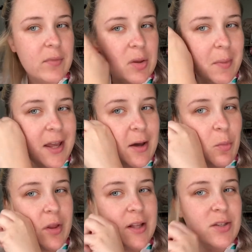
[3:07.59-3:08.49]
You might get
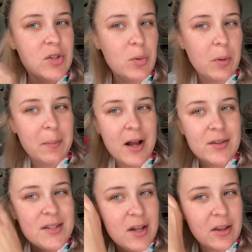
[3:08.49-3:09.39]
one that's super
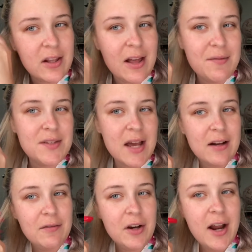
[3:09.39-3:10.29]
bouncy on the left side
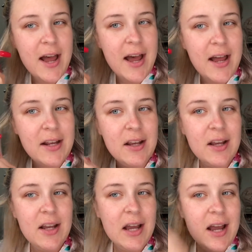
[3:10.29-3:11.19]
of your head,
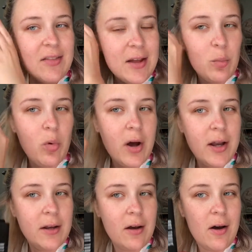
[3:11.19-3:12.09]
and then
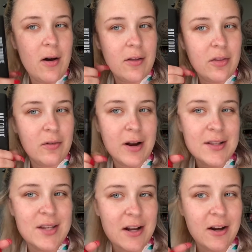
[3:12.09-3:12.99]
one on the
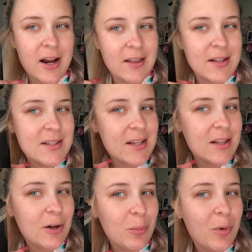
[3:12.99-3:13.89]
right side of your head that's a
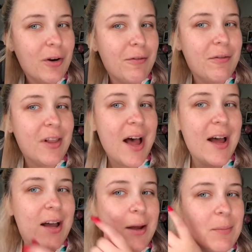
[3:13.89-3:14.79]
little more
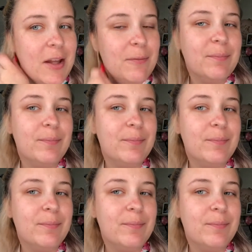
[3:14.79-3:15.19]
flat. I mean,